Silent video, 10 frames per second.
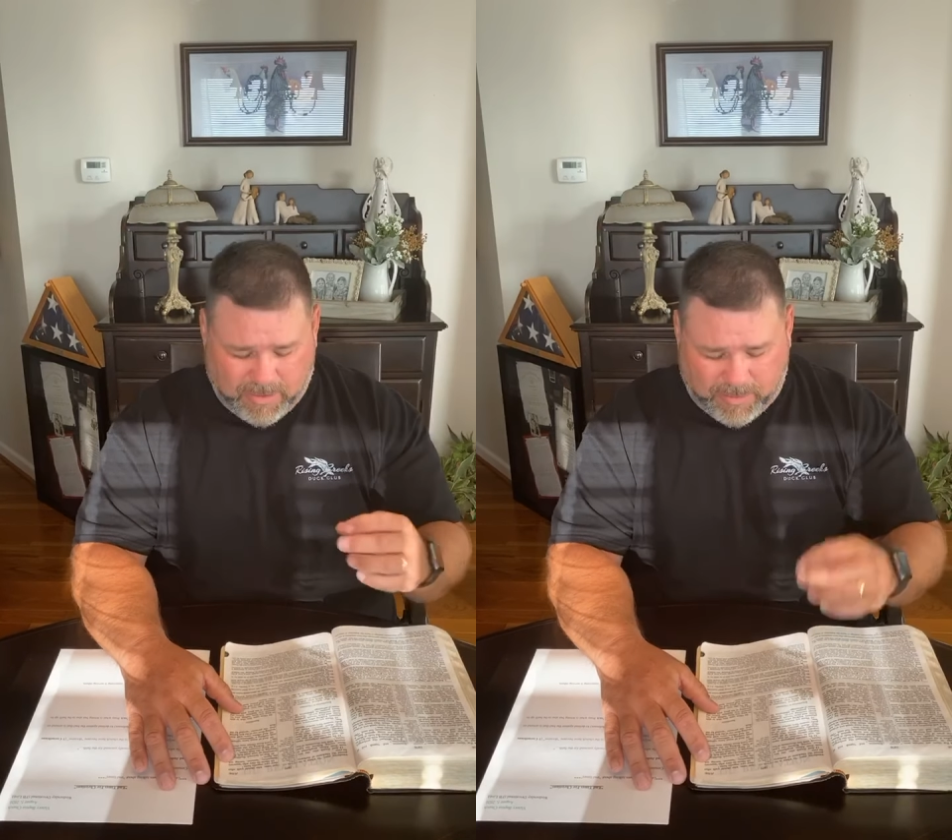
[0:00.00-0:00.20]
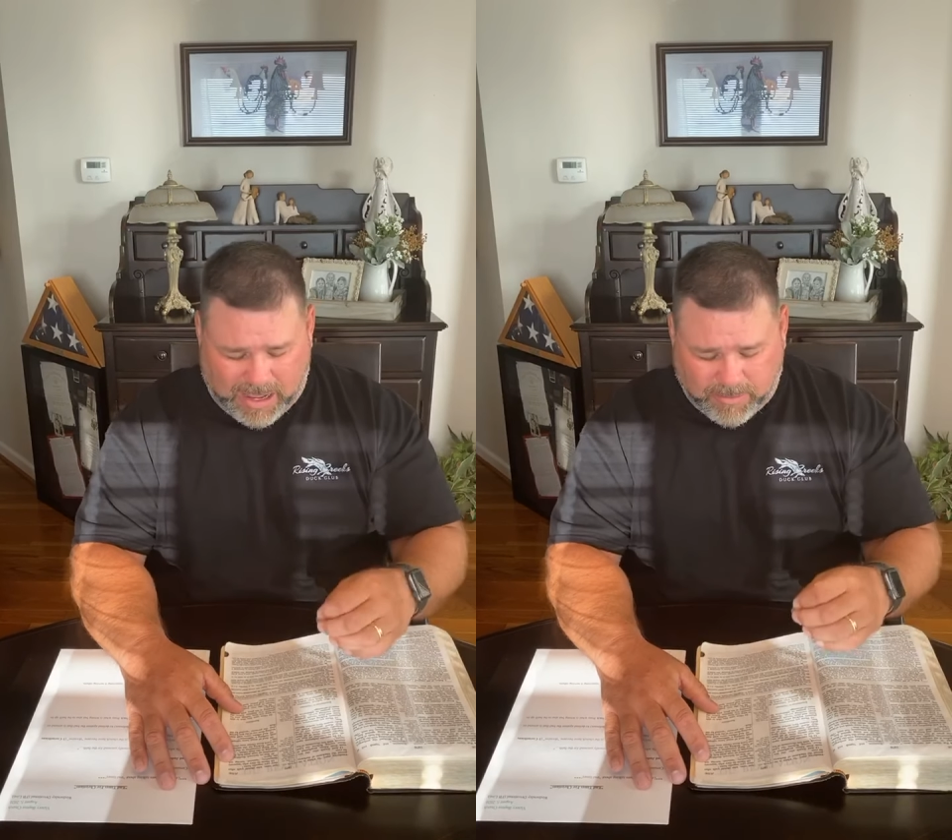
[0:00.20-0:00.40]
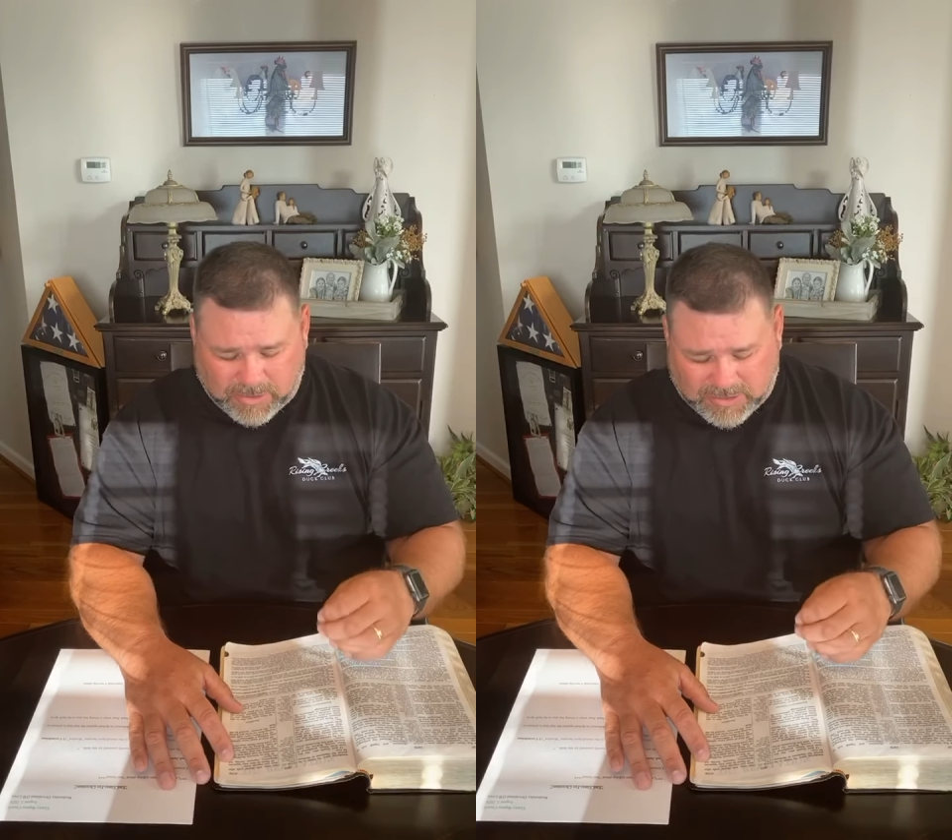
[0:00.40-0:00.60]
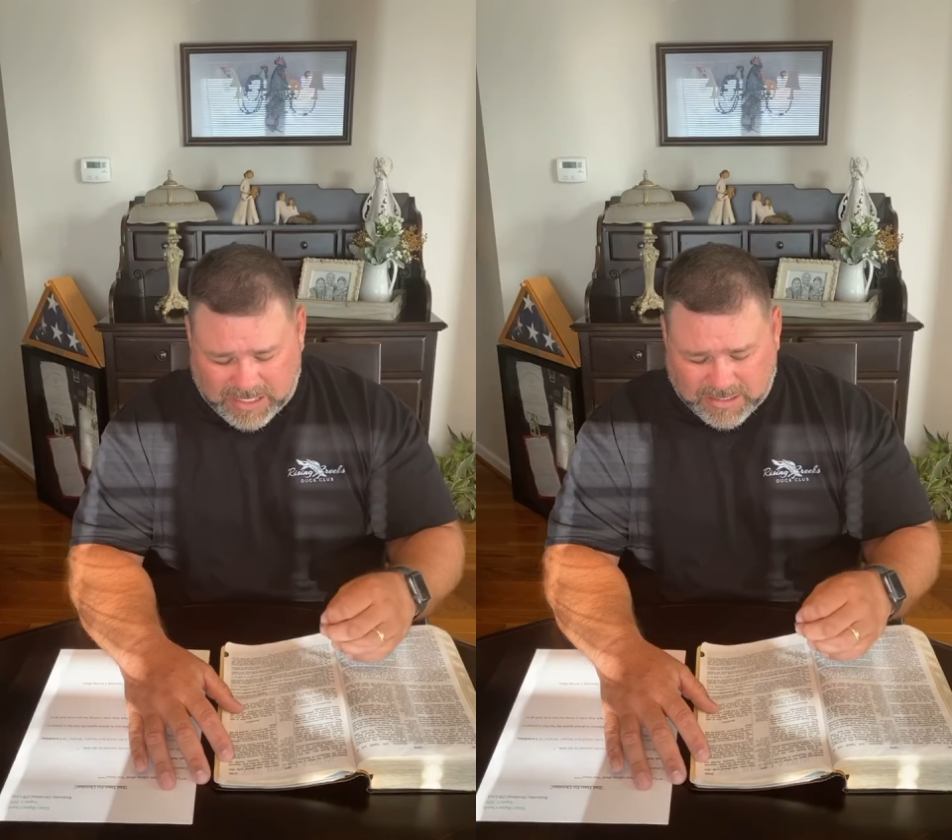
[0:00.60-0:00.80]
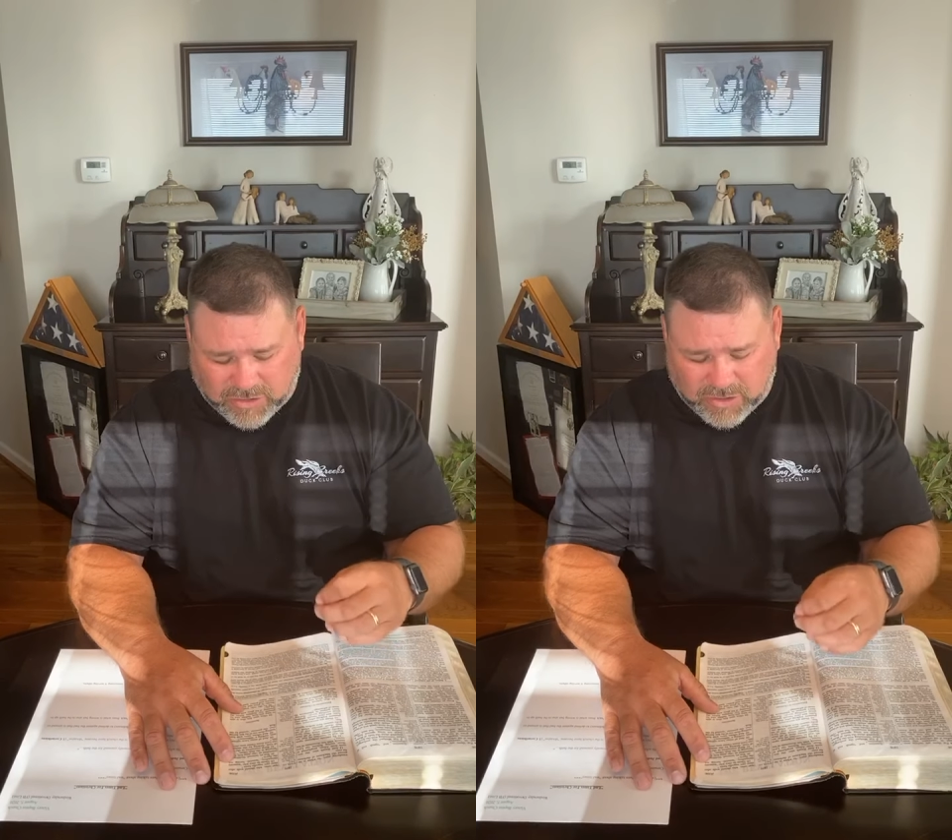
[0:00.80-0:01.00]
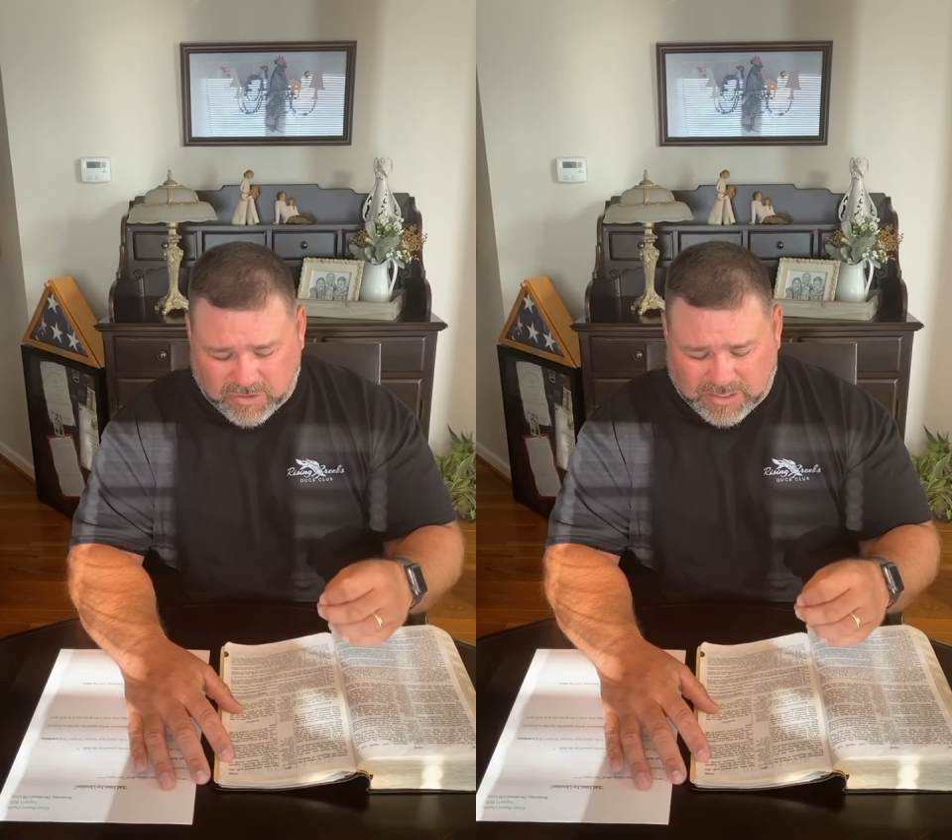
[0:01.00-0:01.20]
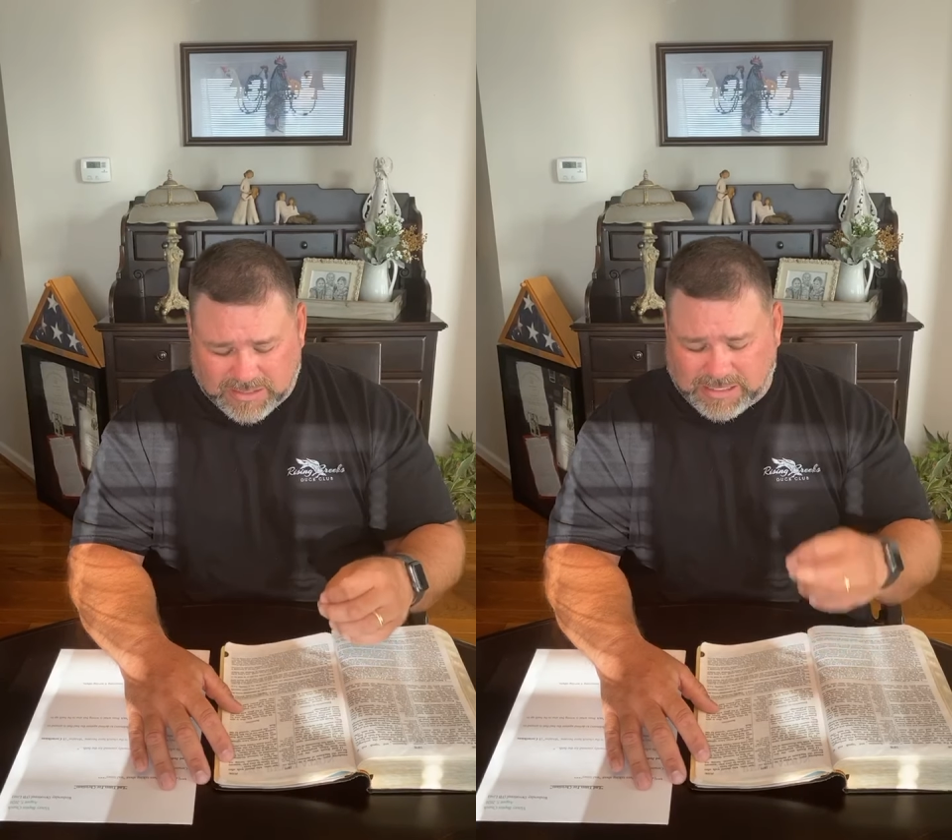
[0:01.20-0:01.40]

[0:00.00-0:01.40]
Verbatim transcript: The Bible says, Jude says,